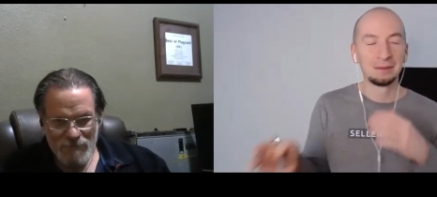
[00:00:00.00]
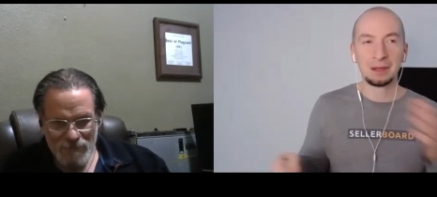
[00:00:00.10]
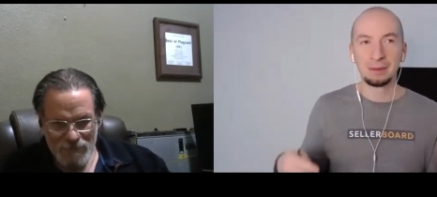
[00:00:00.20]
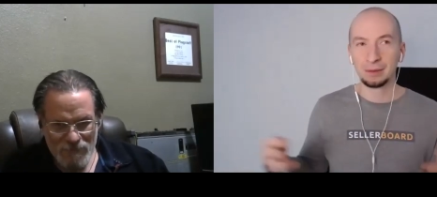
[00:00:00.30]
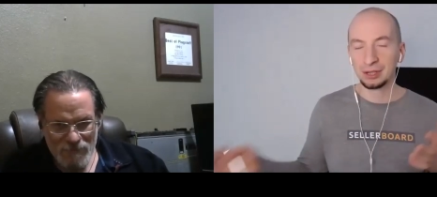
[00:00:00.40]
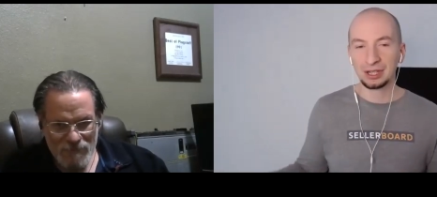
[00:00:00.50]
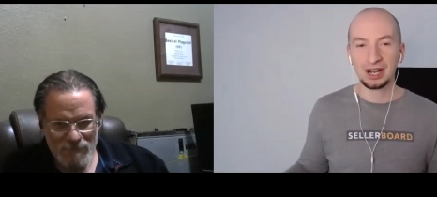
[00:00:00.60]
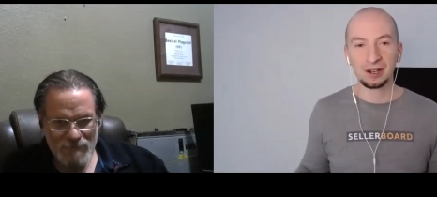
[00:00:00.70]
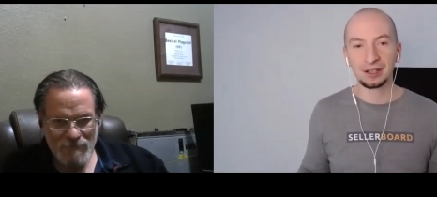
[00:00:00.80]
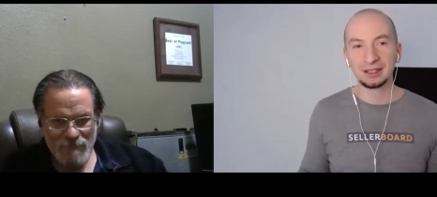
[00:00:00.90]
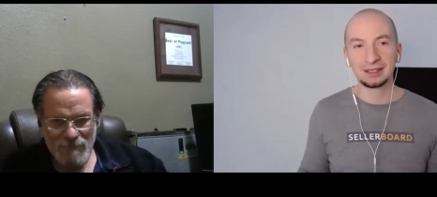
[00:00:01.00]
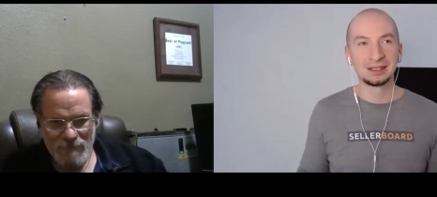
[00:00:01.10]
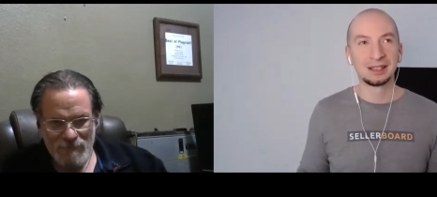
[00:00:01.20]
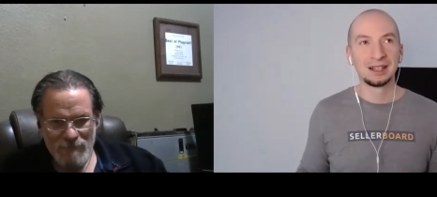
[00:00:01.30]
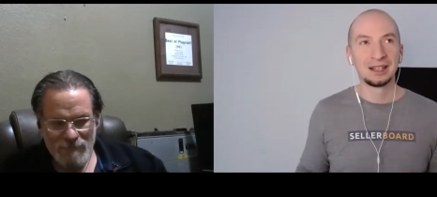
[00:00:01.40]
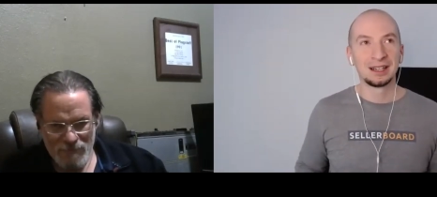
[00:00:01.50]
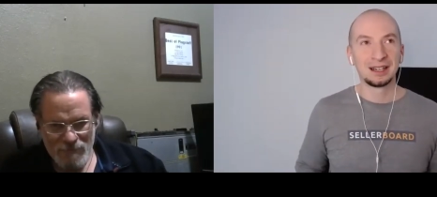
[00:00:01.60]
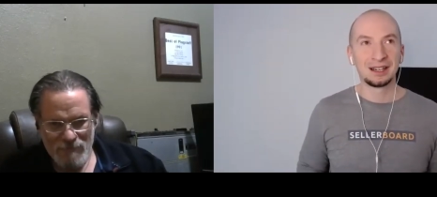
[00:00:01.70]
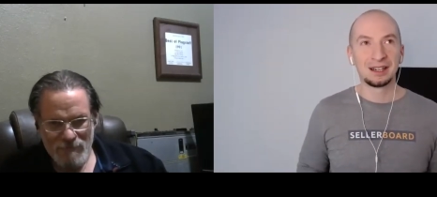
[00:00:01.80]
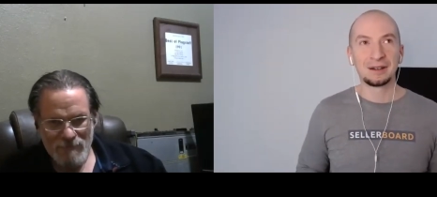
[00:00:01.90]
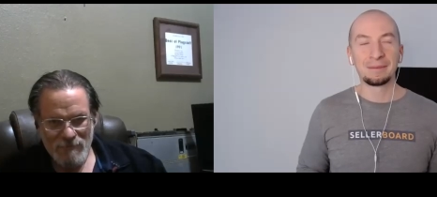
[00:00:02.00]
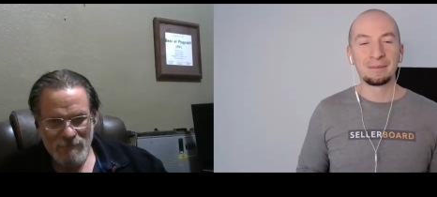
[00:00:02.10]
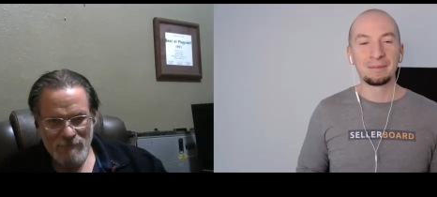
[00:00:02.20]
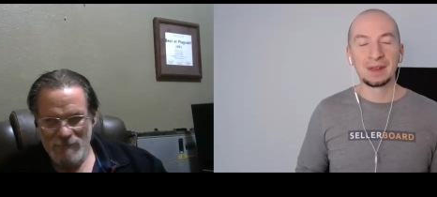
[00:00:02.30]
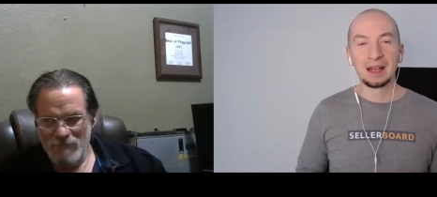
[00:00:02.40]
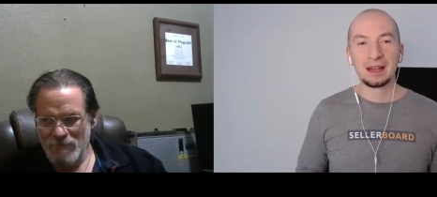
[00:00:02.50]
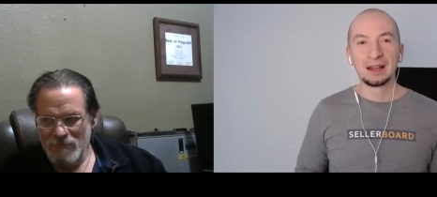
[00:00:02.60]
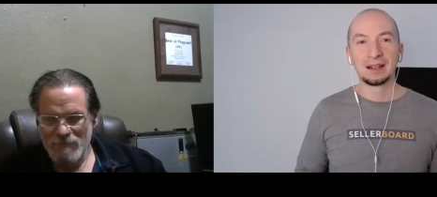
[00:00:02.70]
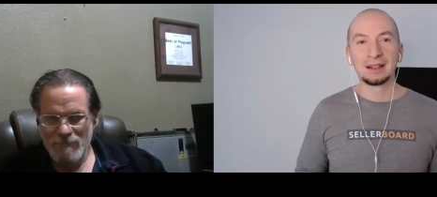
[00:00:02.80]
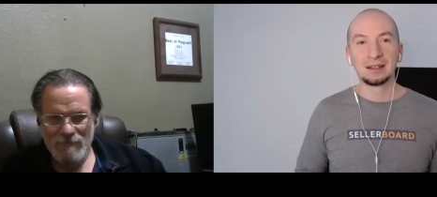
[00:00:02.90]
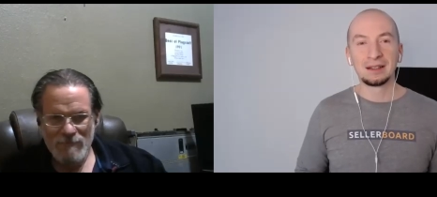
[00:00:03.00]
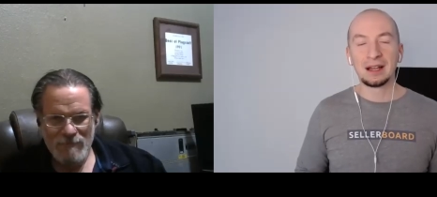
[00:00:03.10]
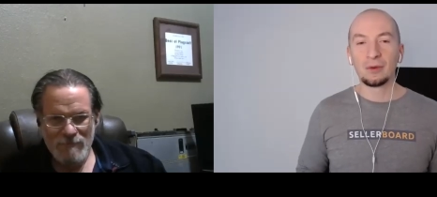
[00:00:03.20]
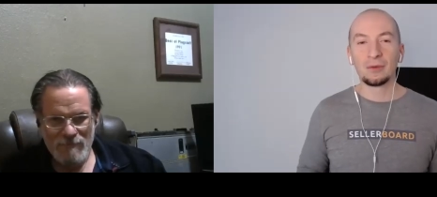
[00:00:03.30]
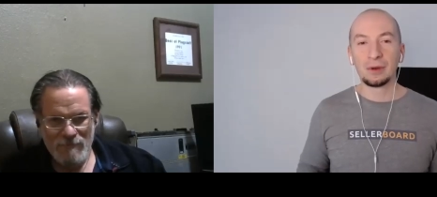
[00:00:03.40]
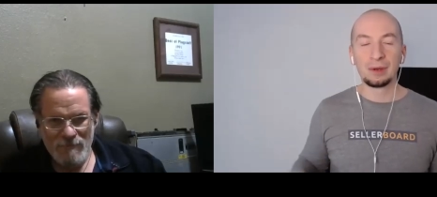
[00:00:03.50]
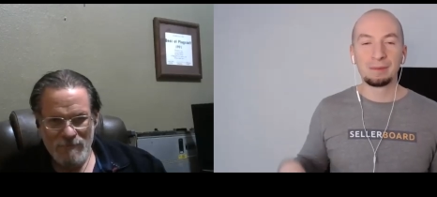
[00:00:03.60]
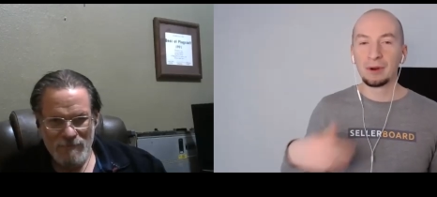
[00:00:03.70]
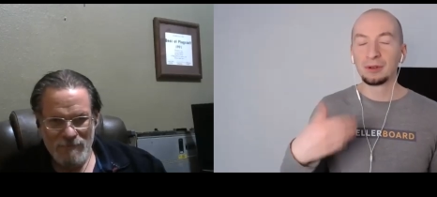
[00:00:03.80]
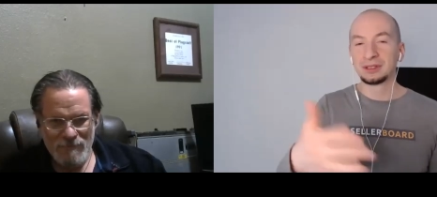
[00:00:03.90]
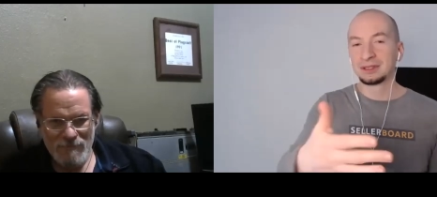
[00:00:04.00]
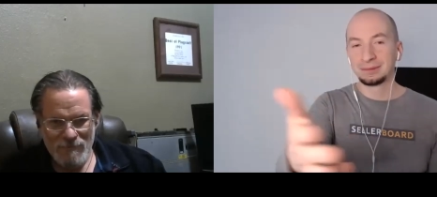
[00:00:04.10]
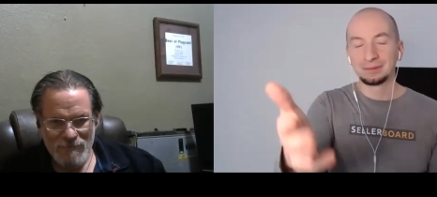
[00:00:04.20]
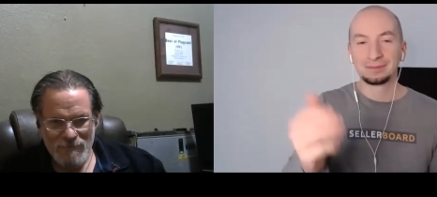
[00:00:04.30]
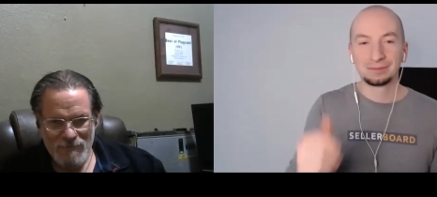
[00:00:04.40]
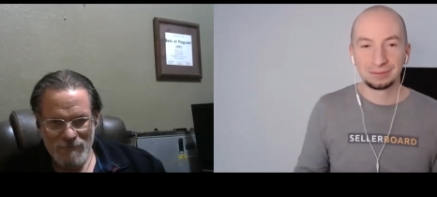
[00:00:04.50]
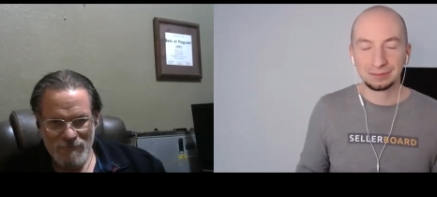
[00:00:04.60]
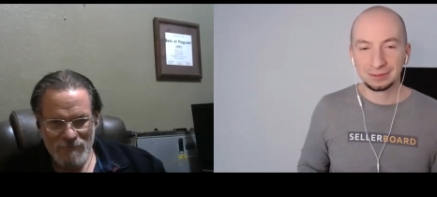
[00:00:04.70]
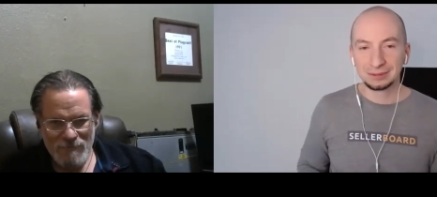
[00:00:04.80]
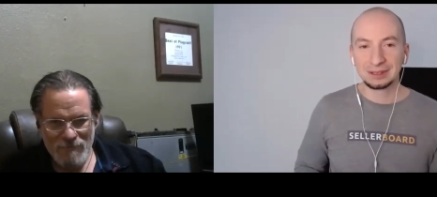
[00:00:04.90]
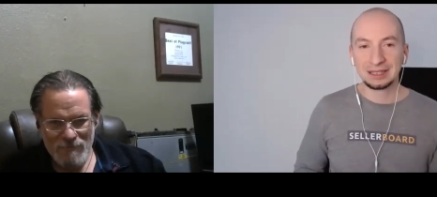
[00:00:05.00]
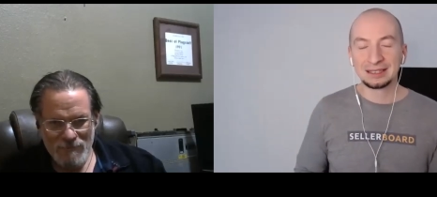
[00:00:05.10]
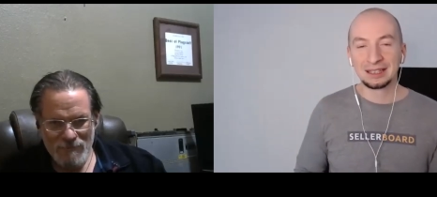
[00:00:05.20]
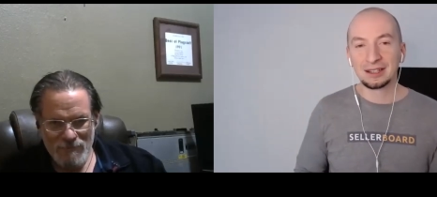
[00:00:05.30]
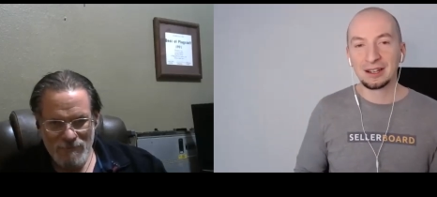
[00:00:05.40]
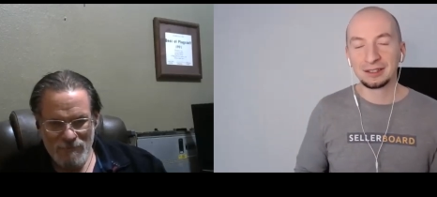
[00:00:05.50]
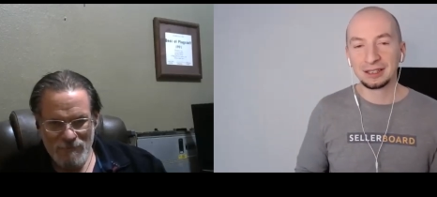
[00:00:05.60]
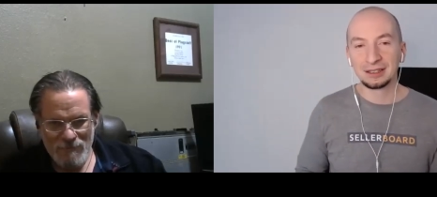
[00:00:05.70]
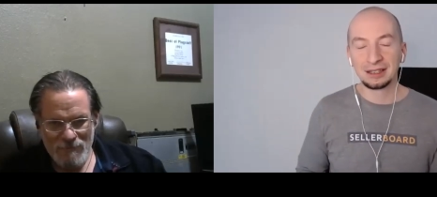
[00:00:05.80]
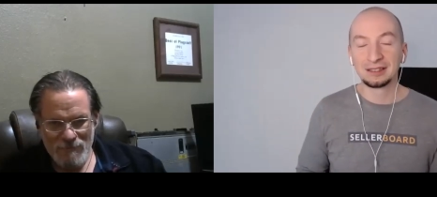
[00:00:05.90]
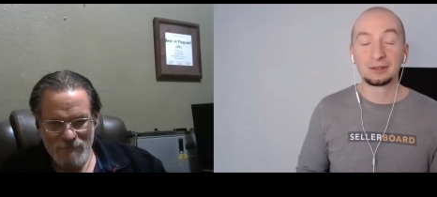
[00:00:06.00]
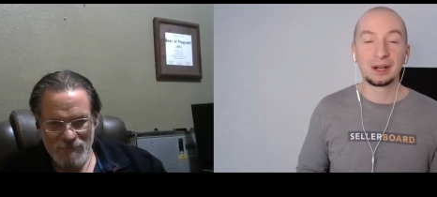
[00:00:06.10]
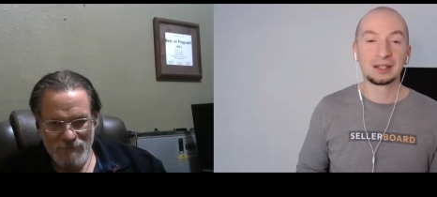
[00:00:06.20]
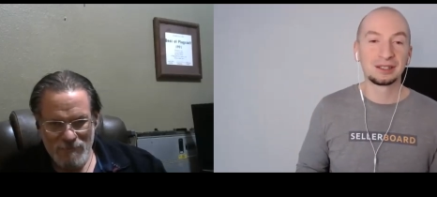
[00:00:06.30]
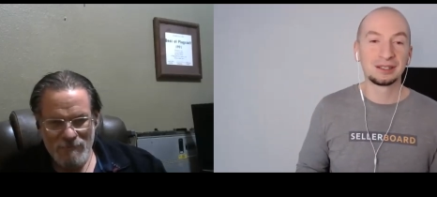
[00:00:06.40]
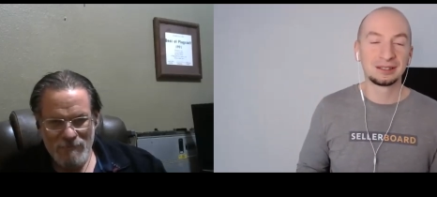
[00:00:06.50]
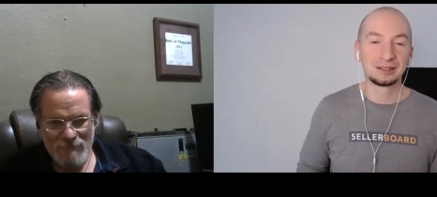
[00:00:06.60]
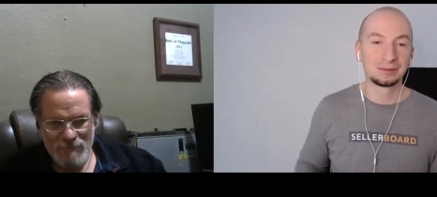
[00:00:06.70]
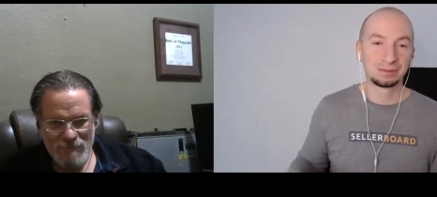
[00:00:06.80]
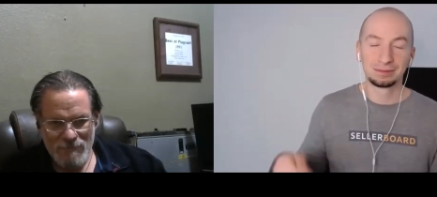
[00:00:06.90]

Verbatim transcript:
Speaker 1: Maybe we share this. Um, now, when we post, let's say, content and instructions,